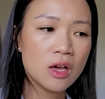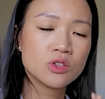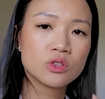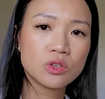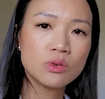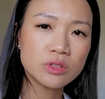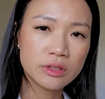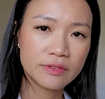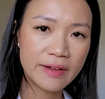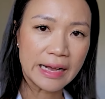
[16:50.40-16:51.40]
So those are
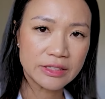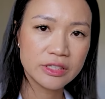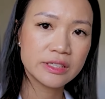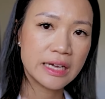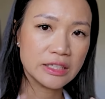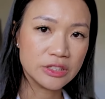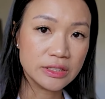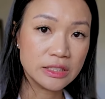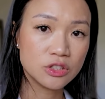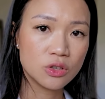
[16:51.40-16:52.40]
the factors that you
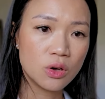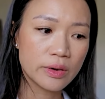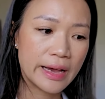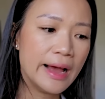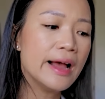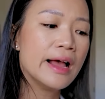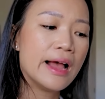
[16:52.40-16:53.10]
need to look at